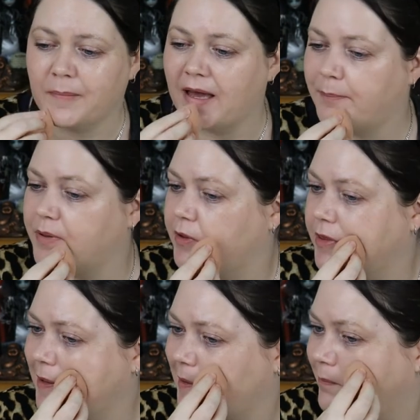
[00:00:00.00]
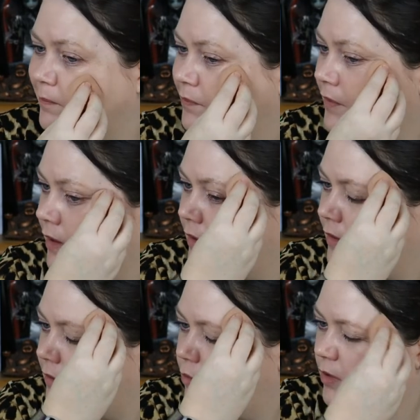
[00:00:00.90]
I'm happy with it.
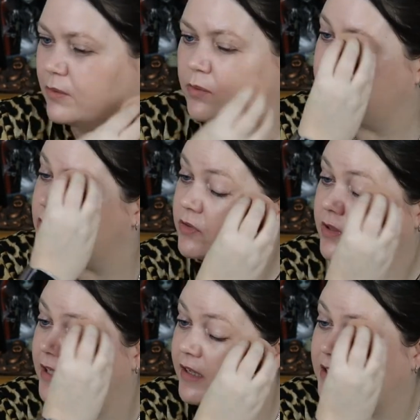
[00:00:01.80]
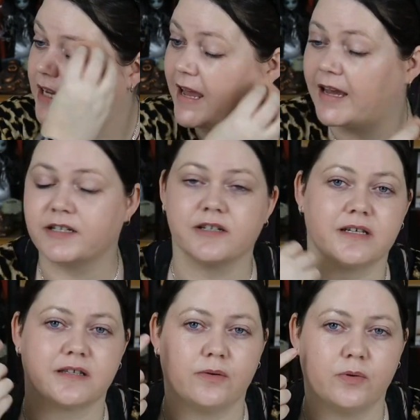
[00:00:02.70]
What I was doing the other day
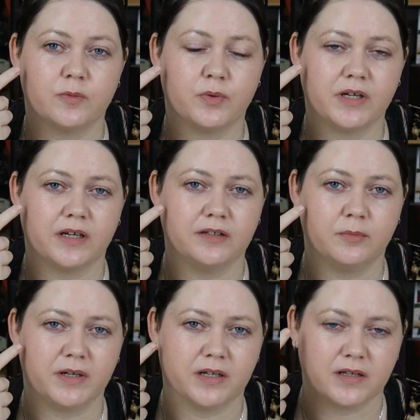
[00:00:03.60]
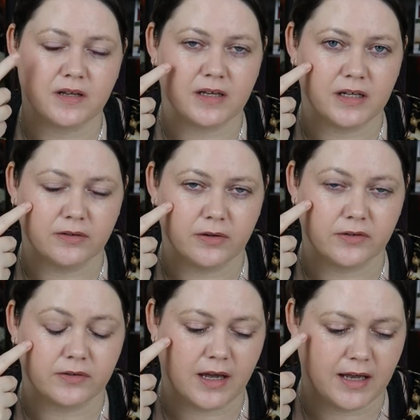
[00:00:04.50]
actually is I was putting a little bit of concealer
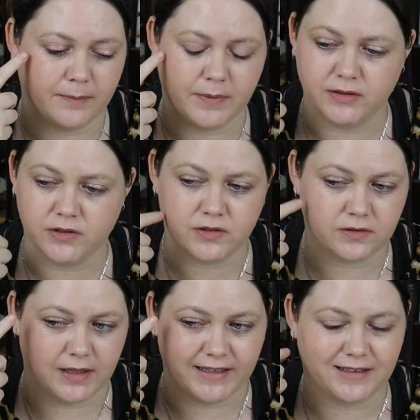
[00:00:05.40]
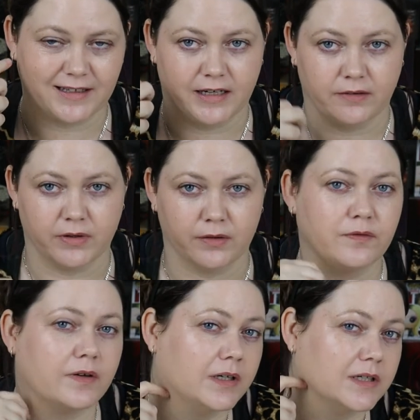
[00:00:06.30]
on and just like getting rid
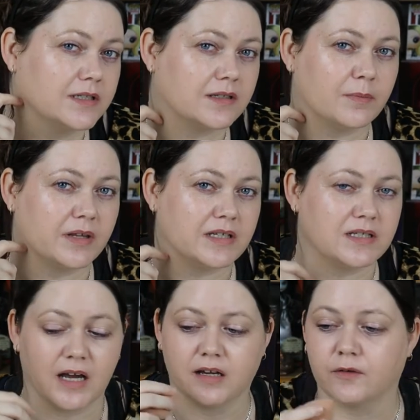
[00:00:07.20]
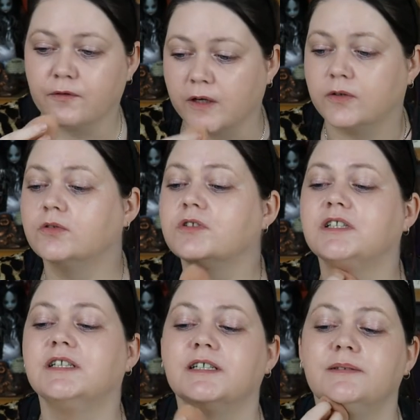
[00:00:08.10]
of some of these darker
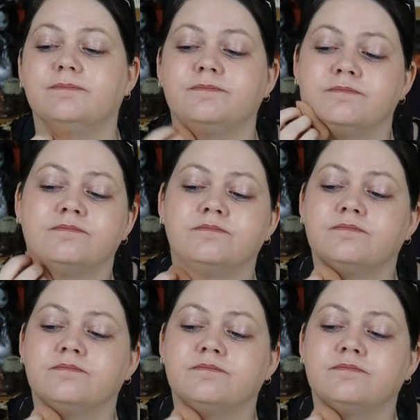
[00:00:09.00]
freckles. I